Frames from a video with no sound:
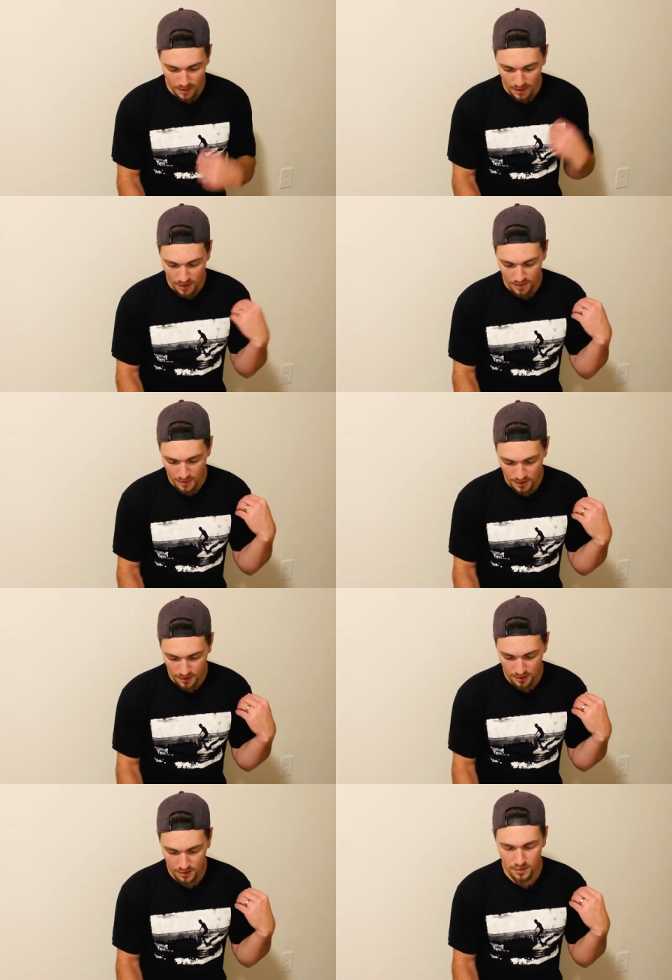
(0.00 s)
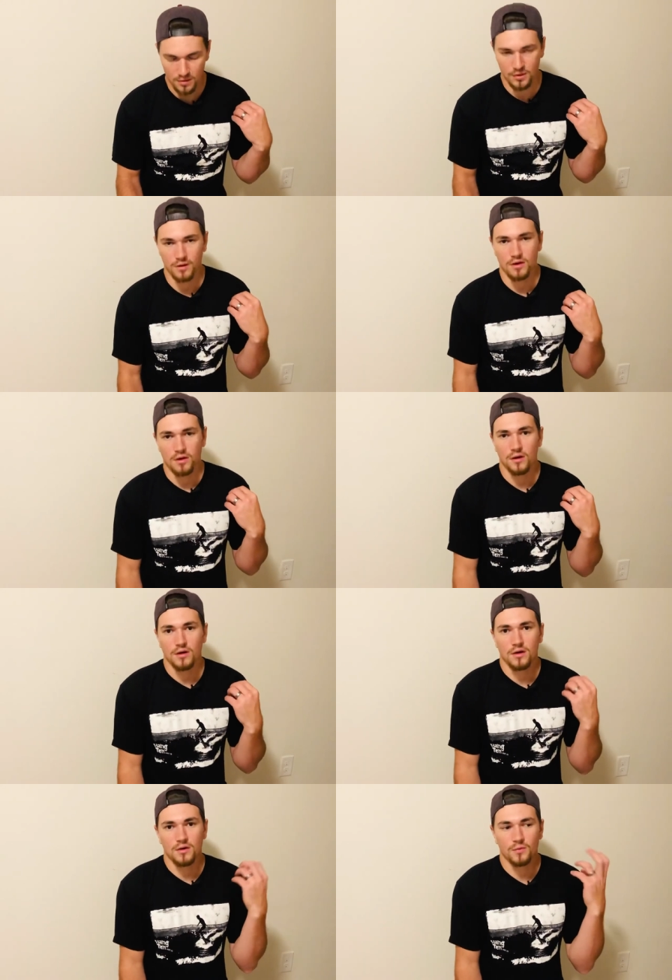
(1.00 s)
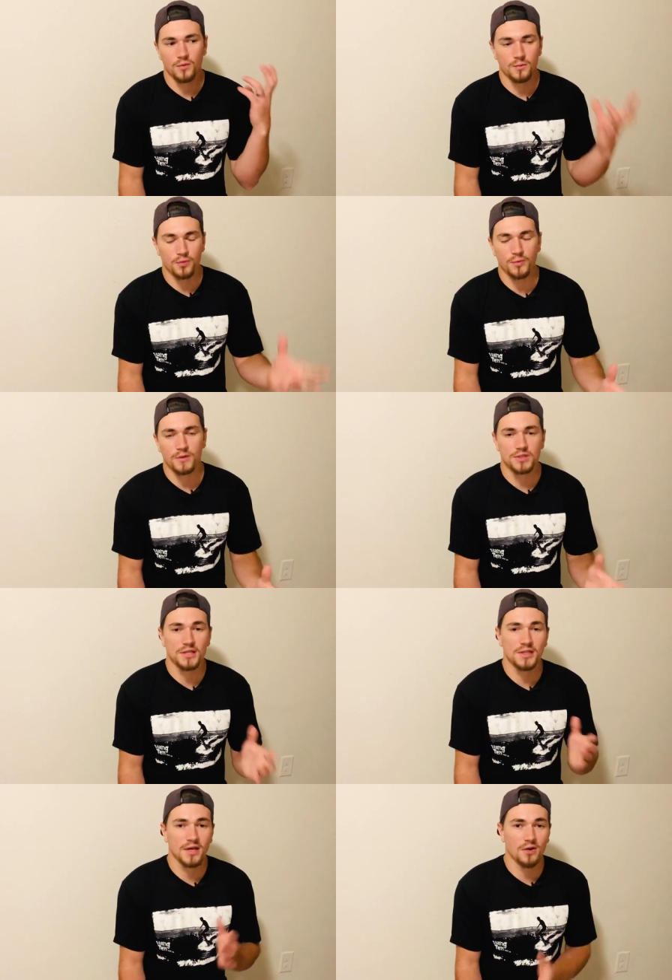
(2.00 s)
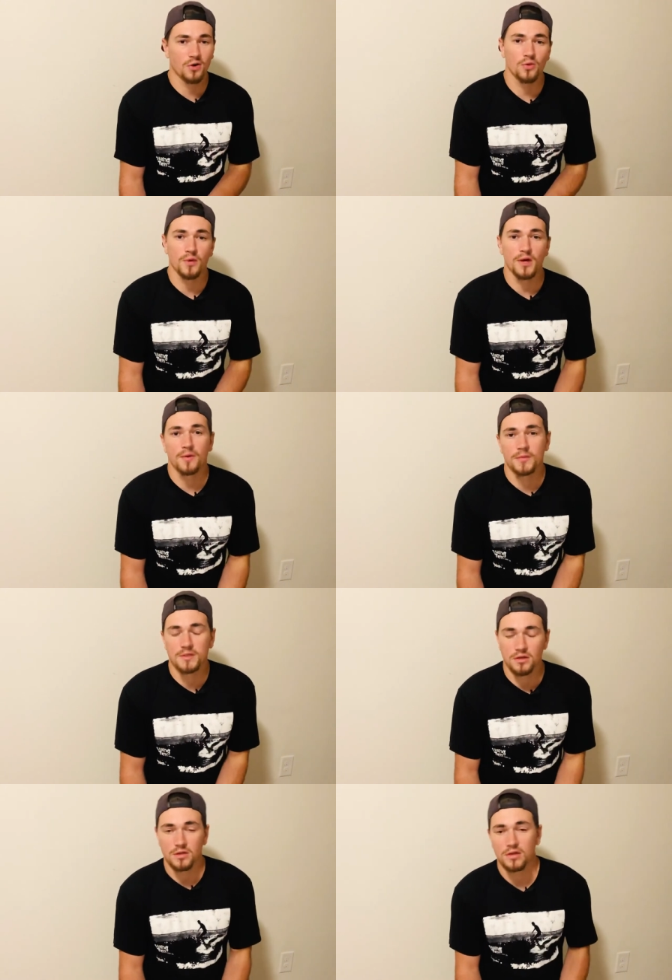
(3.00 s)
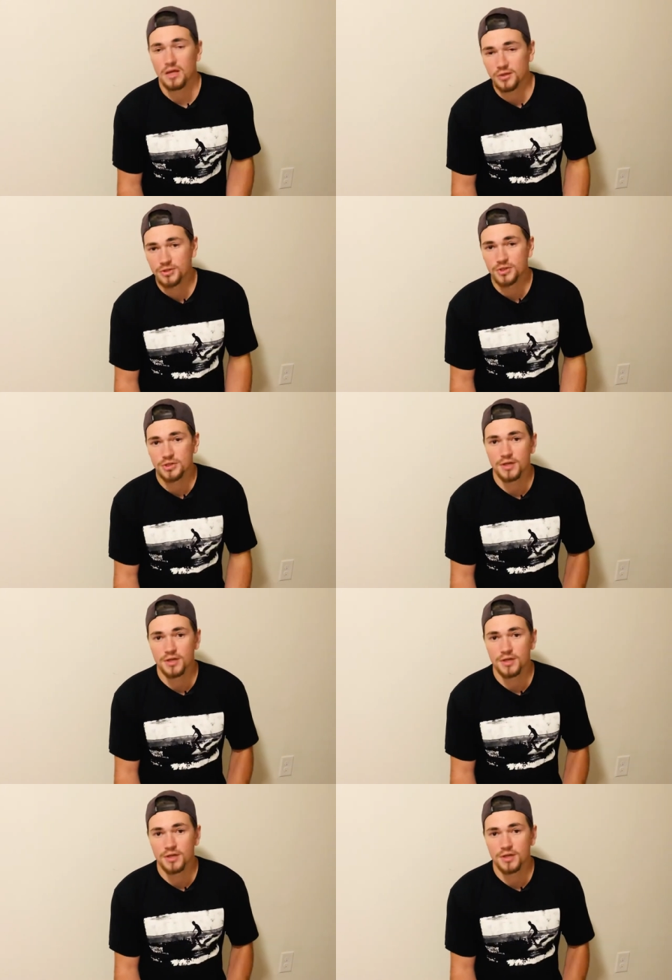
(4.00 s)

And then um, we pretty much did that all the way up until lunch.